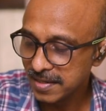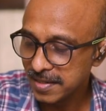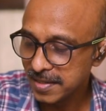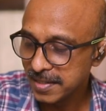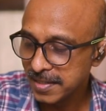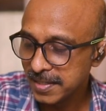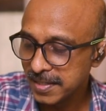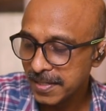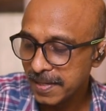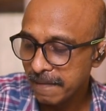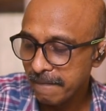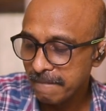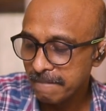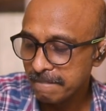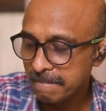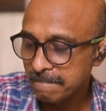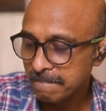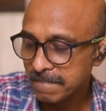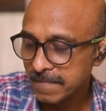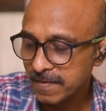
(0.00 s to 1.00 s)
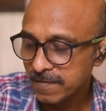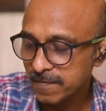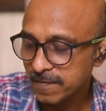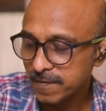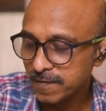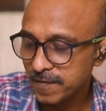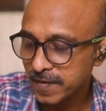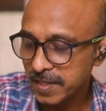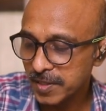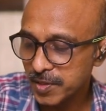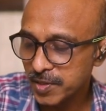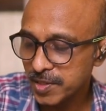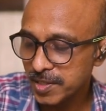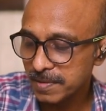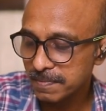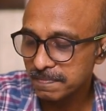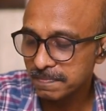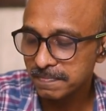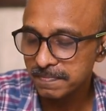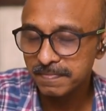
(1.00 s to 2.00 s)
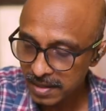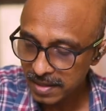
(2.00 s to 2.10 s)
a function.